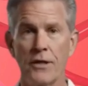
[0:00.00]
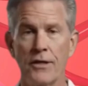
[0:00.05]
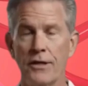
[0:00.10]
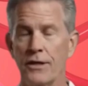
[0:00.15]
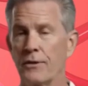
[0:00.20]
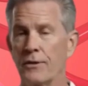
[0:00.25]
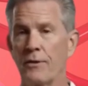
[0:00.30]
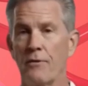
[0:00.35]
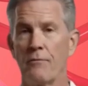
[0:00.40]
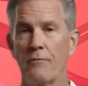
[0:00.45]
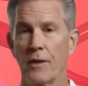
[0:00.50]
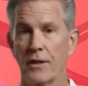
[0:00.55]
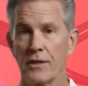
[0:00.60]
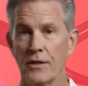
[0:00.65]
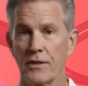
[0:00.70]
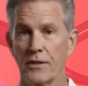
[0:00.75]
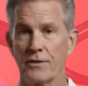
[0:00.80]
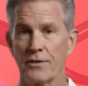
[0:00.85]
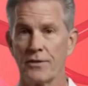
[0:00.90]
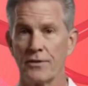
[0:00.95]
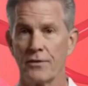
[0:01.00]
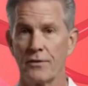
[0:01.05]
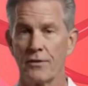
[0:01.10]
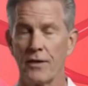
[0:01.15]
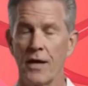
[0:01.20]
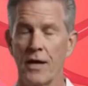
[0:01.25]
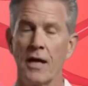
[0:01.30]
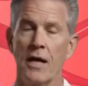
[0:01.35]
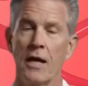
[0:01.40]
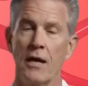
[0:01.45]
are significantly
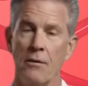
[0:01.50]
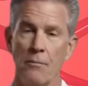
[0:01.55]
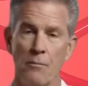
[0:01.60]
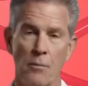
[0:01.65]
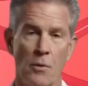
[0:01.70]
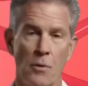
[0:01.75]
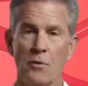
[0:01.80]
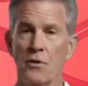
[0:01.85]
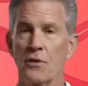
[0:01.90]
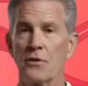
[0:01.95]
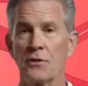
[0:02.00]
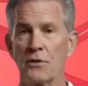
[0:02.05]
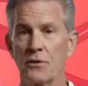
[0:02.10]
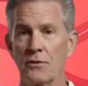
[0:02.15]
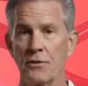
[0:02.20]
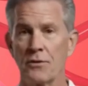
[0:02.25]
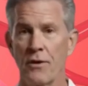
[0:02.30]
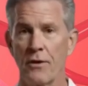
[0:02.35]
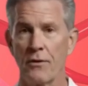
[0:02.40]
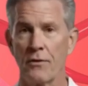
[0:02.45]
narrowed or blocked.